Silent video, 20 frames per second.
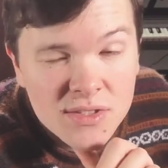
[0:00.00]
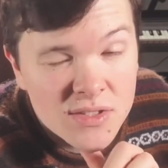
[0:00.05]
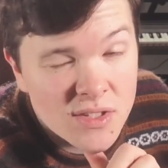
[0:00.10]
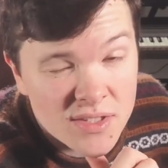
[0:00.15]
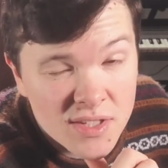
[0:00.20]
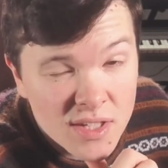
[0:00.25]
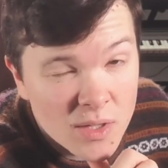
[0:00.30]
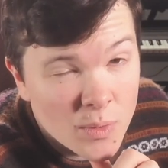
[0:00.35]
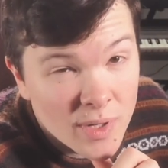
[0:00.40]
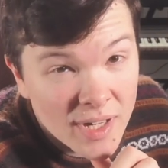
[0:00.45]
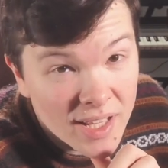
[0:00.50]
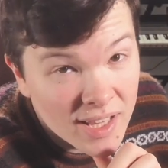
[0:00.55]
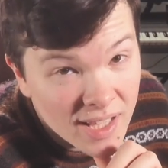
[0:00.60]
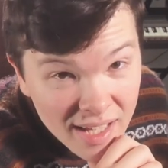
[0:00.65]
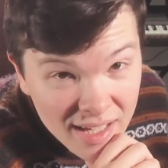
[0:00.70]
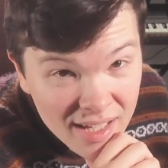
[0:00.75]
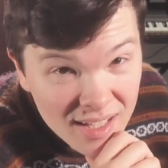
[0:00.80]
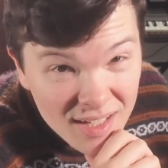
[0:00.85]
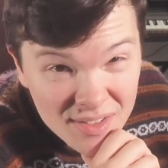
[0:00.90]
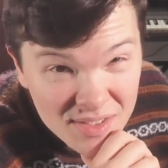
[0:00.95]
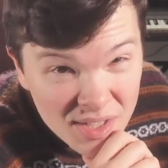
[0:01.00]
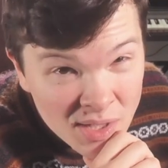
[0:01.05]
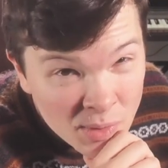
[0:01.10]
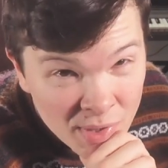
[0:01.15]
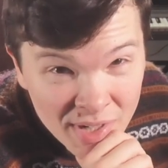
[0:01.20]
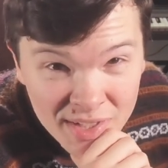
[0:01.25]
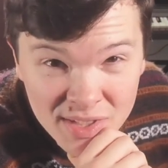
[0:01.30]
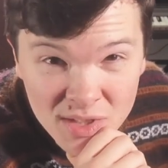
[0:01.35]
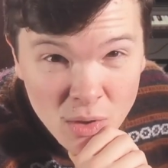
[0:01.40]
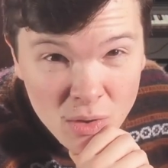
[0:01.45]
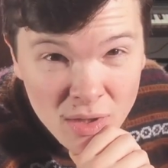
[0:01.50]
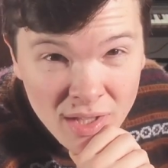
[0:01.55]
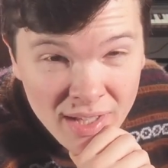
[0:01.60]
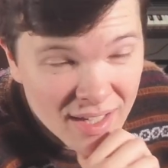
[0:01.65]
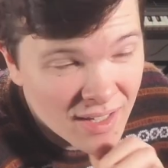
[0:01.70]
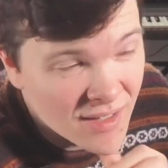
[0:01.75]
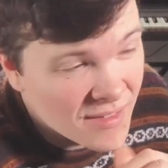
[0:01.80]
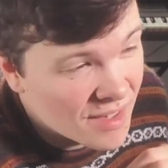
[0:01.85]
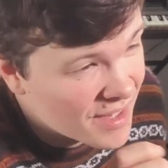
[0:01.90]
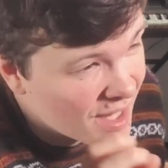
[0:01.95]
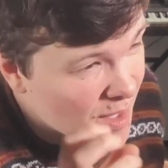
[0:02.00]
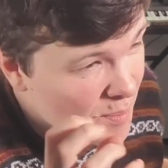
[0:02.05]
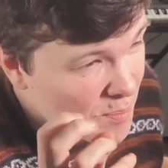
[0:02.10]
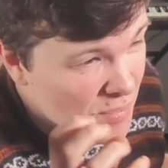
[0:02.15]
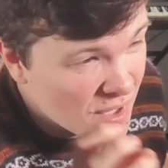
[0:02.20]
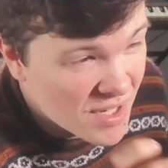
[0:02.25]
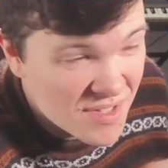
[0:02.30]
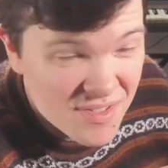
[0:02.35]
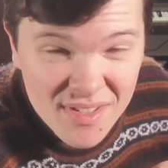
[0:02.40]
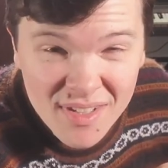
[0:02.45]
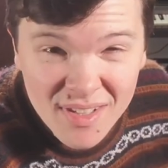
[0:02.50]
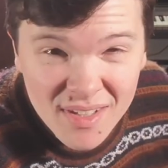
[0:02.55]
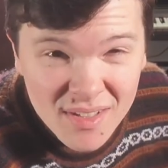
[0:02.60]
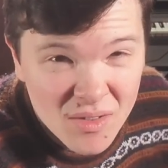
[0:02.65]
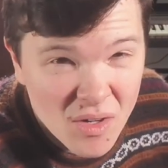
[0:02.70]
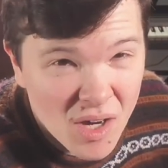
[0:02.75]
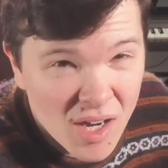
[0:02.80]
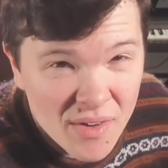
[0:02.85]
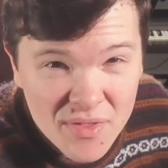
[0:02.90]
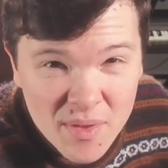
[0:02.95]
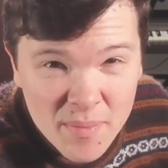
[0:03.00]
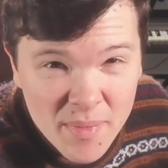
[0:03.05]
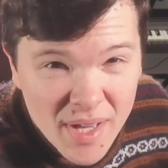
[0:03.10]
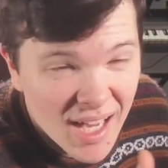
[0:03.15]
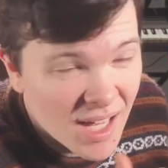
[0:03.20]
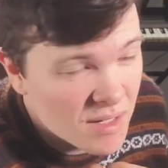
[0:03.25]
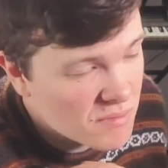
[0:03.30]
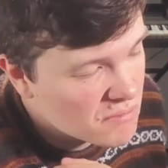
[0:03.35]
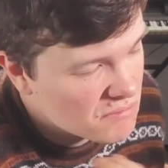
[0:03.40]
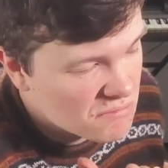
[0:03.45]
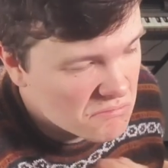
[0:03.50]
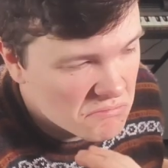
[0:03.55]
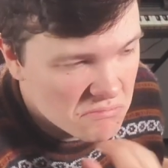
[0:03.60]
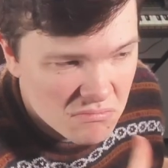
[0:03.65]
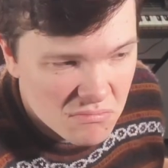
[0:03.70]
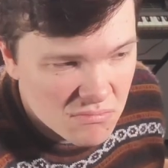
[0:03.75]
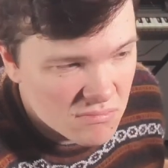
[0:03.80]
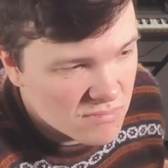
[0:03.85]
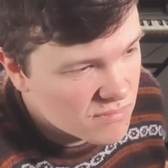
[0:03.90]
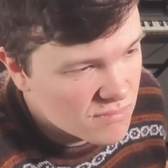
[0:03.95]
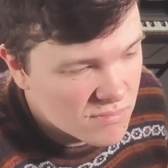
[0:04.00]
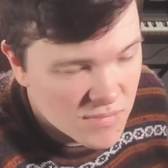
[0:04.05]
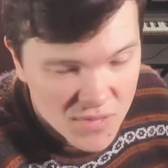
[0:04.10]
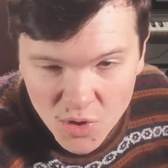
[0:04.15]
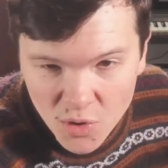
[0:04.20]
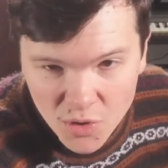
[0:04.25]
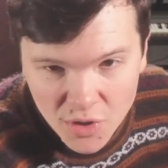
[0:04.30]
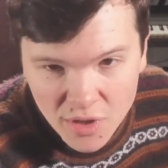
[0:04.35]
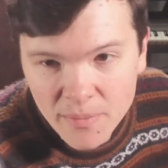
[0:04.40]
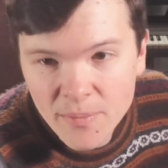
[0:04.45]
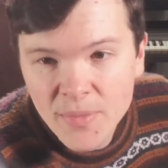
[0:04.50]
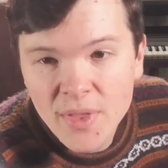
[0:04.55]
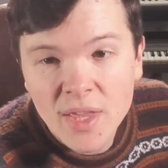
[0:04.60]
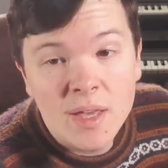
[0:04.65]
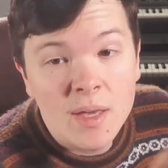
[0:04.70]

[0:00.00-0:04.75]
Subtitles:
So I'll tell you what I like and I'll tell you what I don't like. That buzzing off the bat, no good.